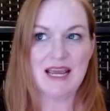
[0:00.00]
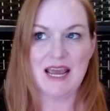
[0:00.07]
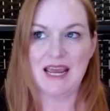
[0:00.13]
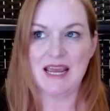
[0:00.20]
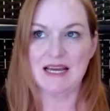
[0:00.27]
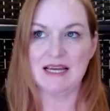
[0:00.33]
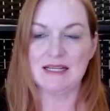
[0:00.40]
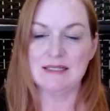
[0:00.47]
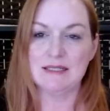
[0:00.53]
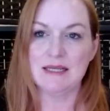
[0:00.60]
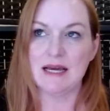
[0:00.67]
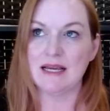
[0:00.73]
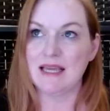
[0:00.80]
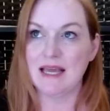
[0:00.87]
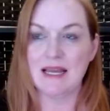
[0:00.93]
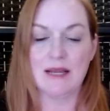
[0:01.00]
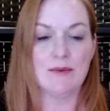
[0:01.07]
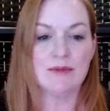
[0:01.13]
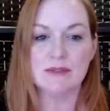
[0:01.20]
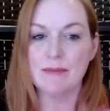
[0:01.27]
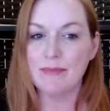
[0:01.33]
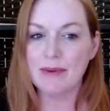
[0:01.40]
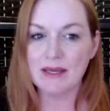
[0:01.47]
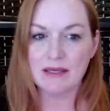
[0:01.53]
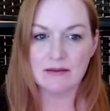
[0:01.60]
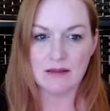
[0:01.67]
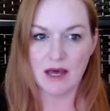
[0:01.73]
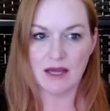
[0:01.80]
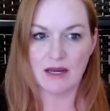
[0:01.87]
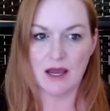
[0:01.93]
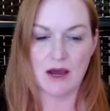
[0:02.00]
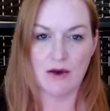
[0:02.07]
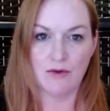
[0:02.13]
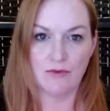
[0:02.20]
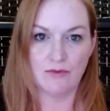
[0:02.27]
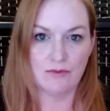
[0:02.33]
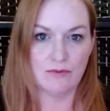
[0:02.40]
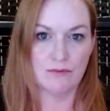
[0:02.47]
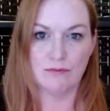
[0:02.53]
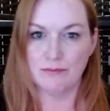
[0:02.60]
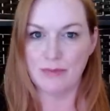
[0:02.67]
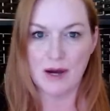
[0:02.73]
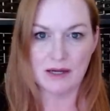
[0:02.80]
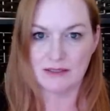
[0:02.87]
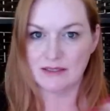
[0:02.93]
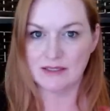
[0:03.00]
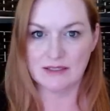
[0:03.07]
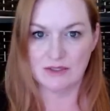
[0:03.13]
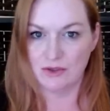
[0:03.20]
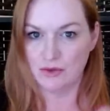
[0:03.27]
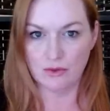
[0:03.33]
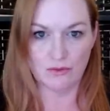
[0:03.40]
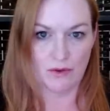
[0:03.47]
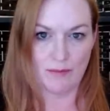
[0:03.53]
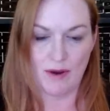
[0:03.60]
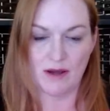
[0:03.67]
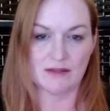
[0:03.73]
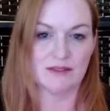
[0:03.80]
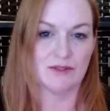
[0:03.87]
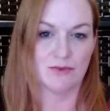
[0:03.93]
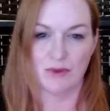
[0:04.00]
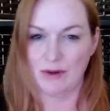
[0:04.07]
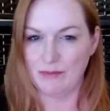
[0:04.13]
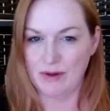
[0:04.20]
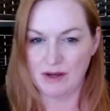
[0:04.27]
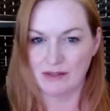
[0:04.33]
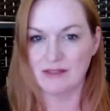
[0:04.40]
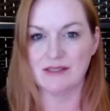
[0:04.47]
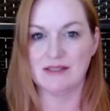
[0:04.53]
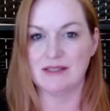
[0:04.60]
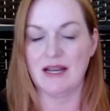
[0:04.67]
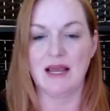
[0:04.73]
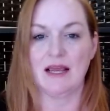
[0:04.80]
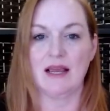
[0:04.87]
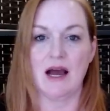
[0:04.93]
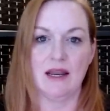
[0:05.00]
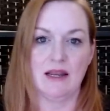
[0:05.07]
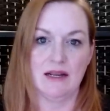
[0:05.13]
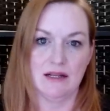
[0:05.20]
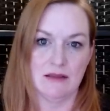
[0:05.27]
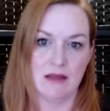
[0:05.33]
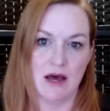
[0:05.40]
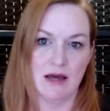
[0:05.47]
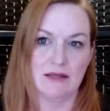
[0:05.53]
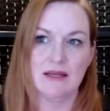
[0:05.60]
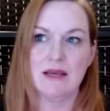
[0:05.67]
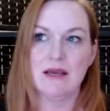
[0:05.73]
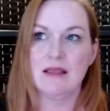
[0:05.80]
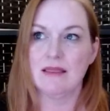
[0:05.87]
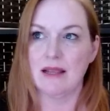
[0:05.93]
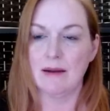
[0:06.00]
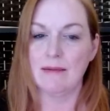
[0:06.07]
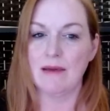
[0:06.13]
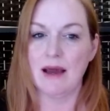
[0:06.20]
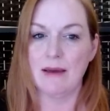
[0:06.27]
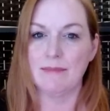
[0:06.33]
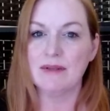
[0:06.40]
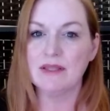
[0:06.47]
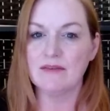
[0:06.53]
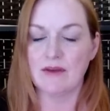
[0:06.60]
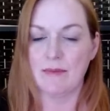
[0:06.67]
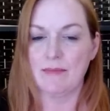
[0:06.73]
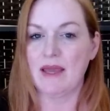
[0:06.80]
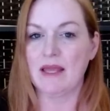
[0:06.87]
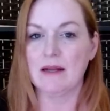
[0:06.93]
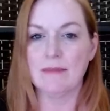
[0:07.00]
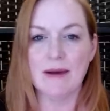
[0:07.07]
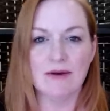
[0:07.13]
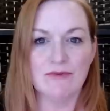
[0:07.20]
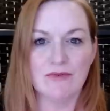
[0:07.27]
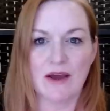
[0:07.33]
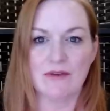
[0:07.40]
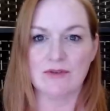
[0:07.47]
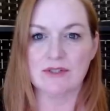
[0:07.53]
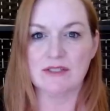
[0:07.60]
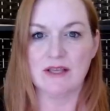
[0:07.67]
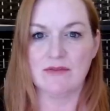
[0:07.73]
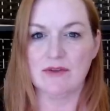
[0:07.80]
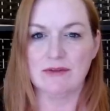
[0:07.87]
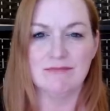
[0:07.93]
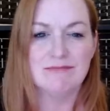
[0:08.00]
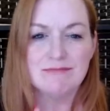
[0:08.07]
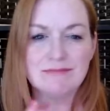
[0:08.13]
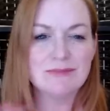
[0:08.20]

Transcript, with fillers: And again, it was a big lot of boxes, jewelry boxes, ring boxes that I got in a lot that I, I believe I paid about five or seven,